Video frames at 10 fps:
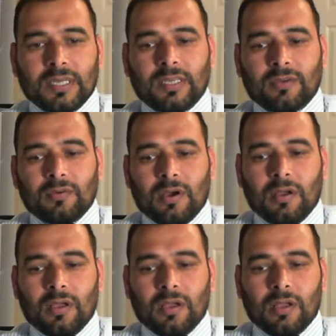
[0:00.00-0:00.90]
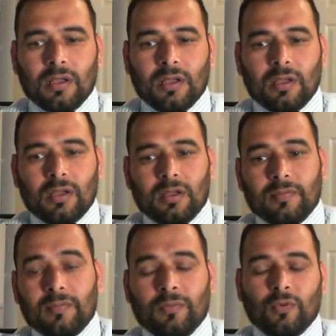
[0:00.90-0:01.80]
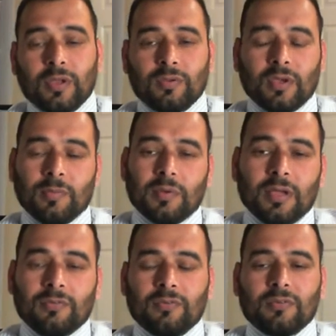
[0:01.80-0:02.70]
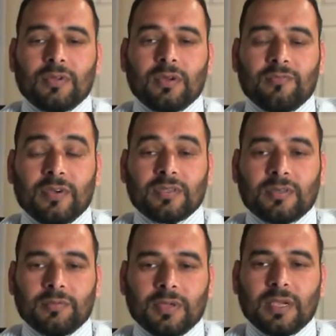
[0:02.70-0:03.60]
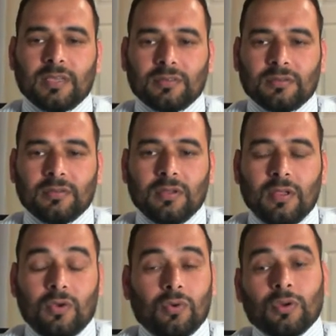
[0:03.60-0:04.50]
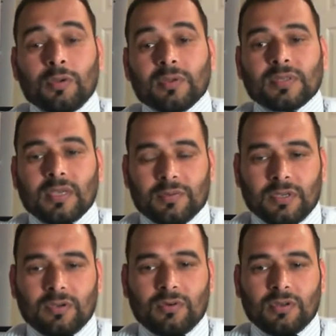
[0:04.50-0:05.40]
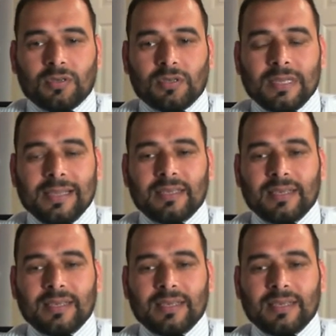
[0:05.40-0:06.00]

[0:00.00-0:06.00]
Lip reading: you when you apply for the first application or even subsequent any